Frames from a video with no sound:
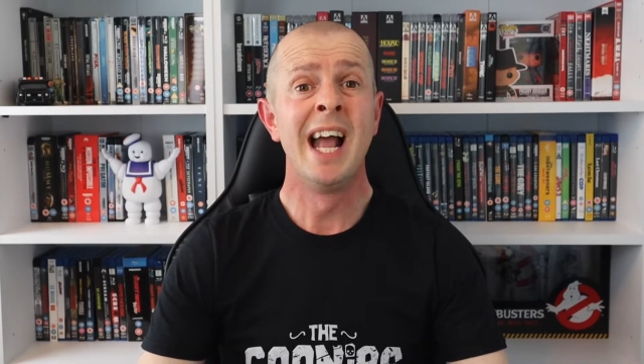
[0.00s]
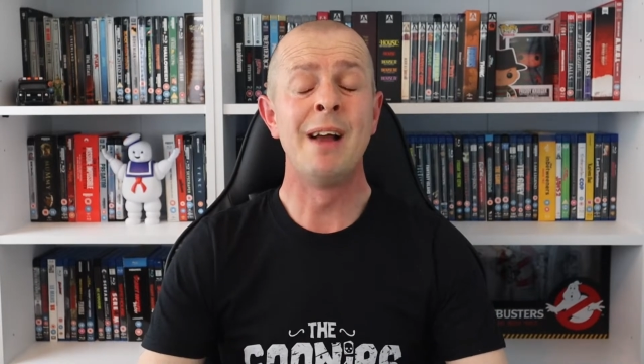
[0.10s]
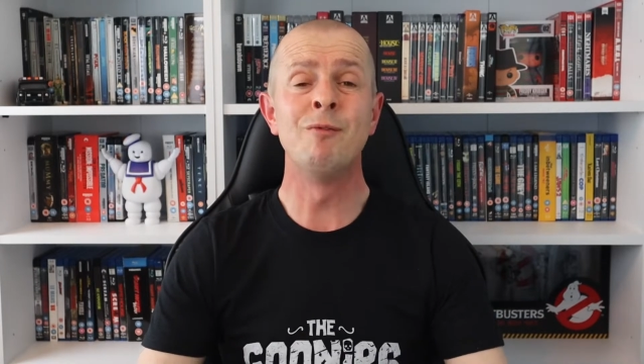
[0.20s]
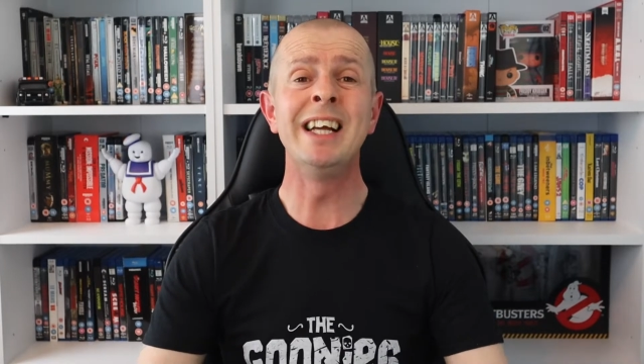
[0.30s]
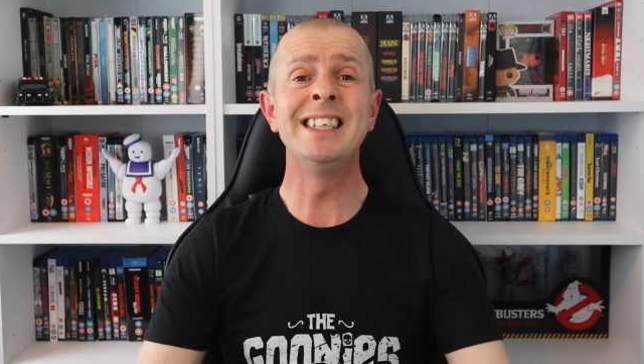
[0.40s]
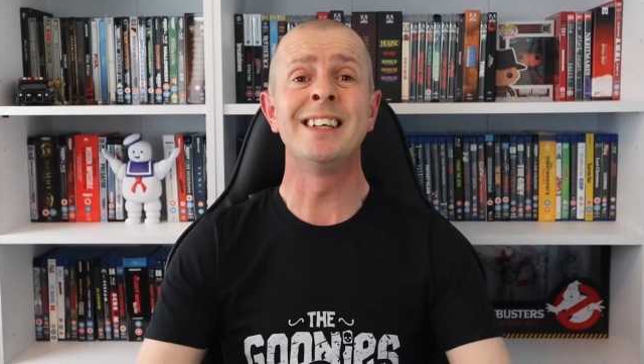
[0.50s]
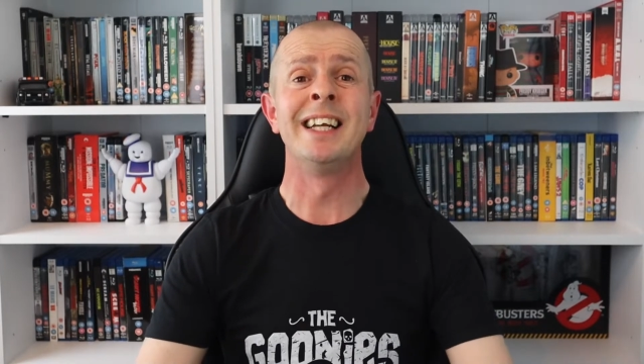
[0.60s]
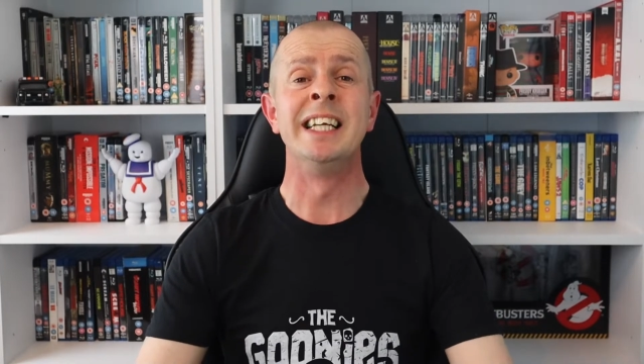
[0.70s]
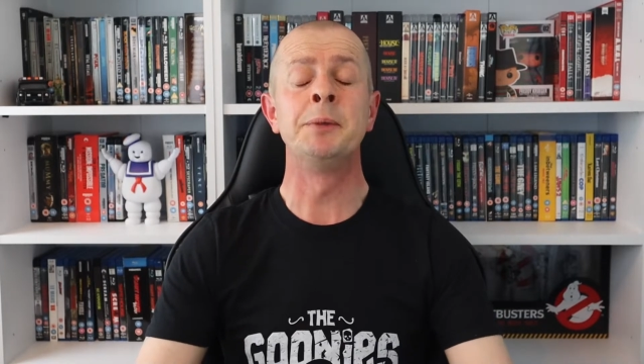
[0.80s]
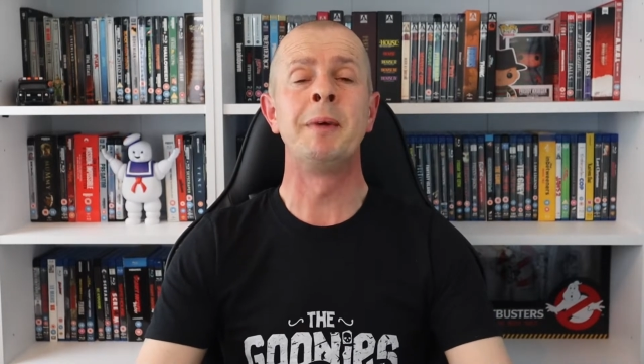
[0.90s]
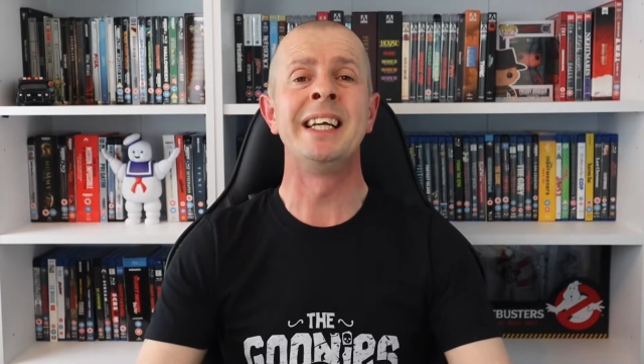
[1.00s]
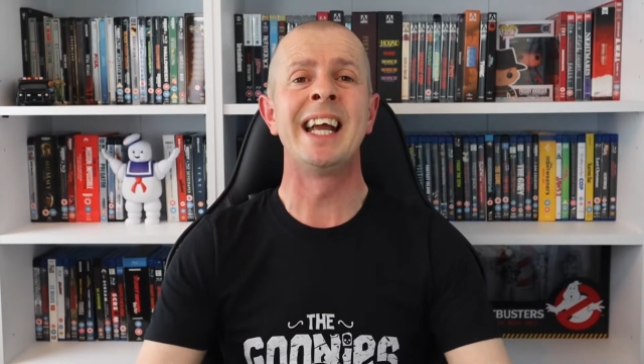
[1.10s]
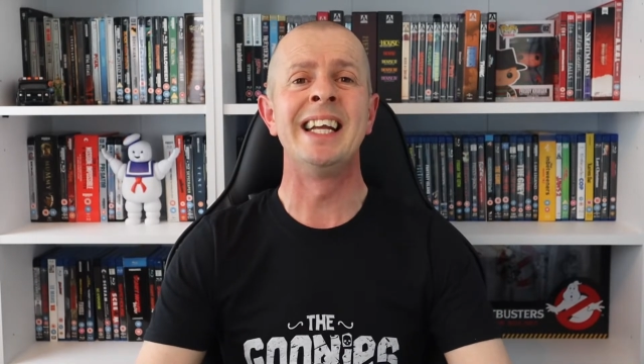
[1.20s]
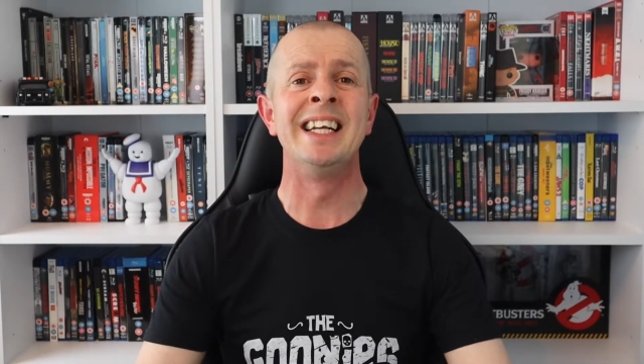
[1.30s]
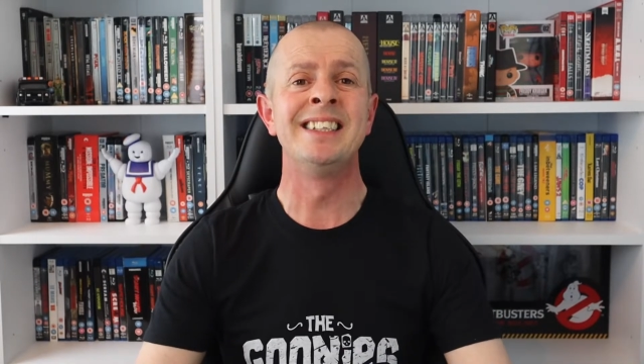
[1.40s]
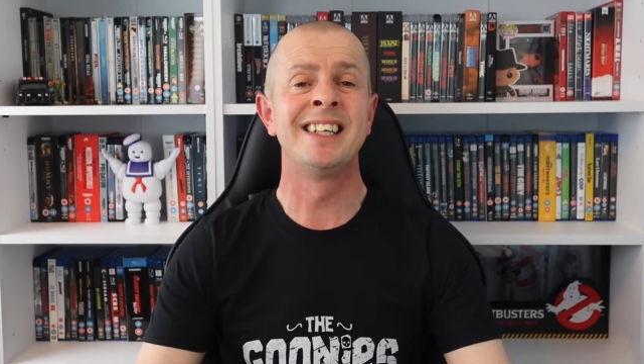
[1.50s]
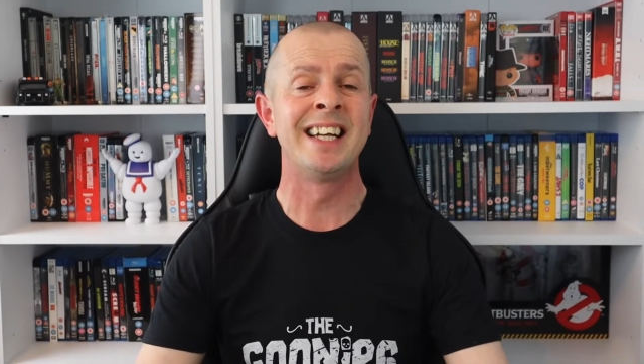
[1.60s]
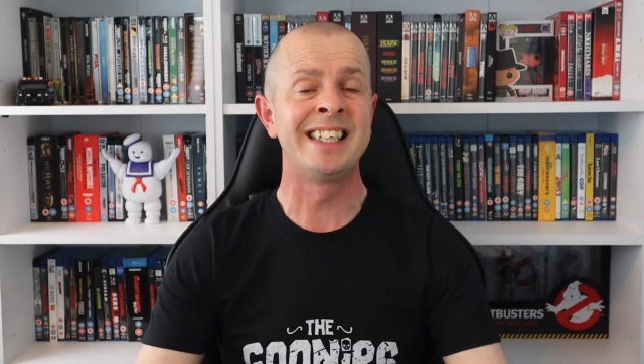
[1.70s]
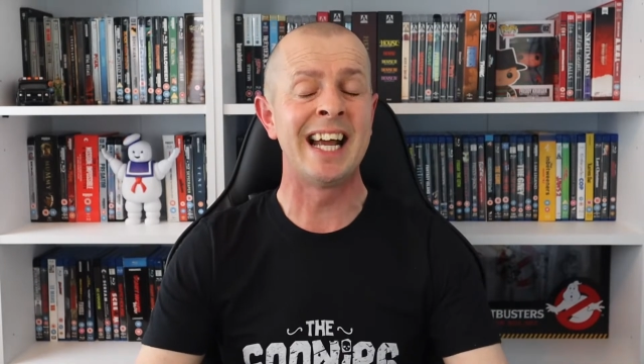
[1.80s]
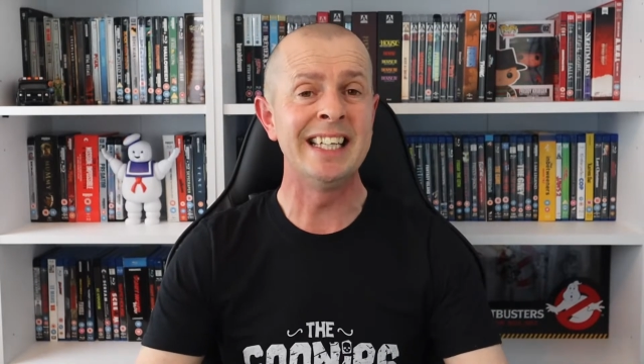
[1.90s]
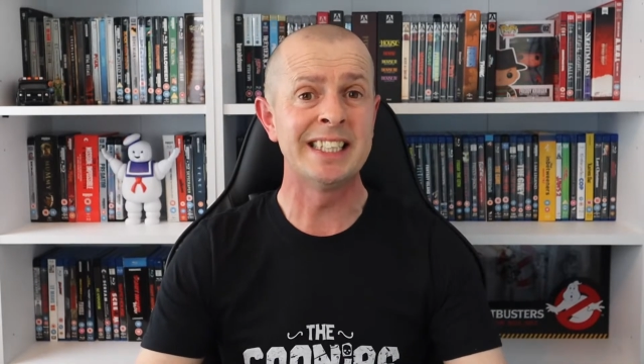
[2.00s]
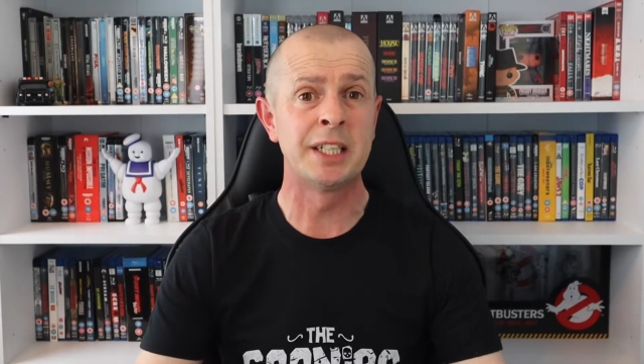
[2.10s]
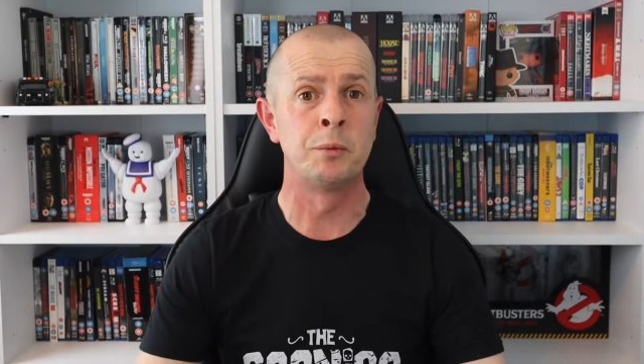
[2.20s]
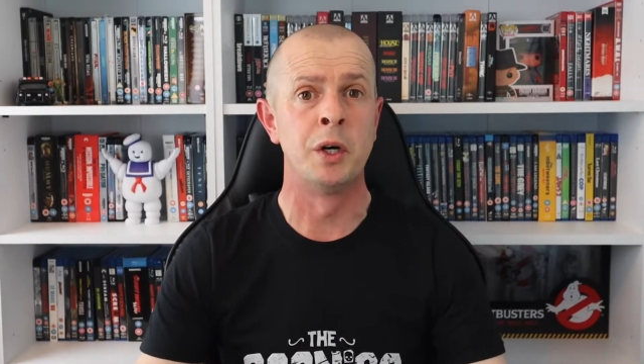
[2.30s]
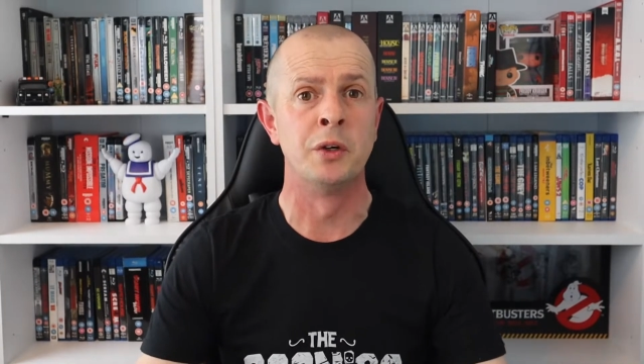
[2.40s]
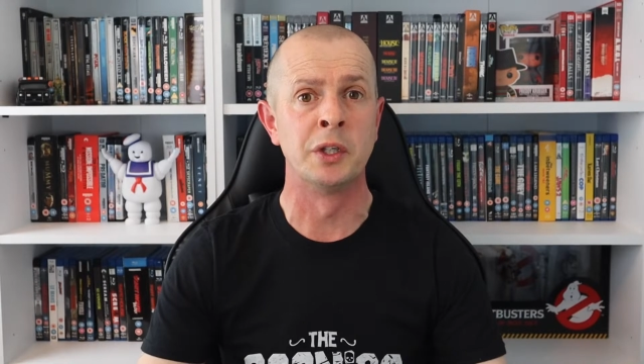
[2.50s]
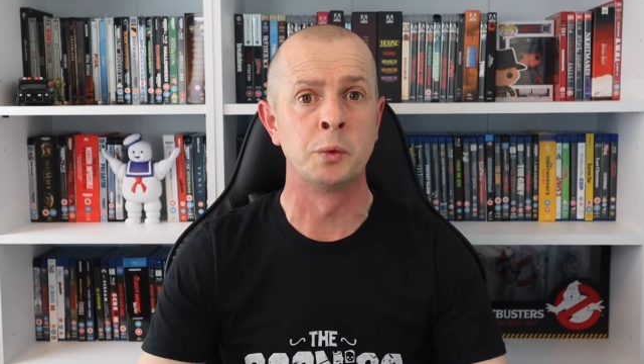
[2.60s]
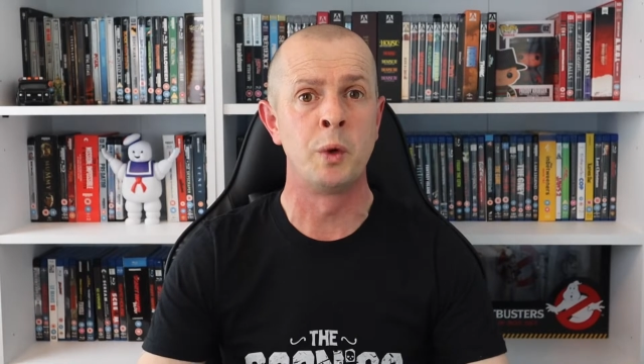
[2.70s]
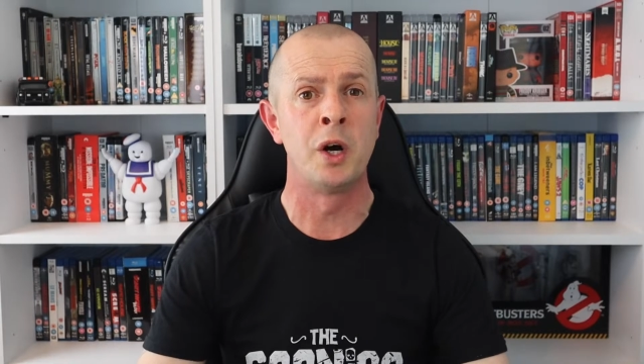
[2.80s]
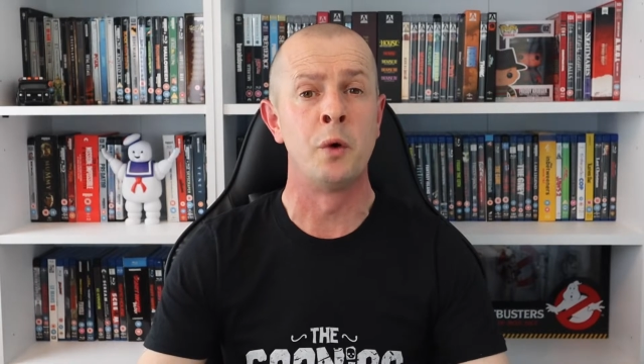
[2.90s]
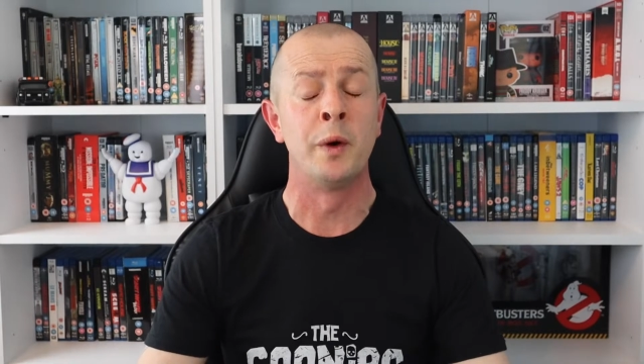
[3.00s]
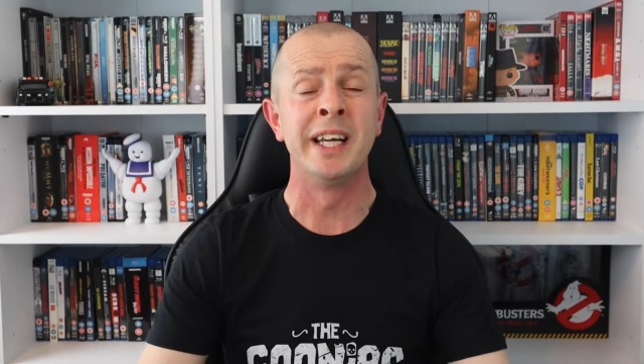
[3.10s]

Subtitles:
and recently he's been getting into the gangster world as well.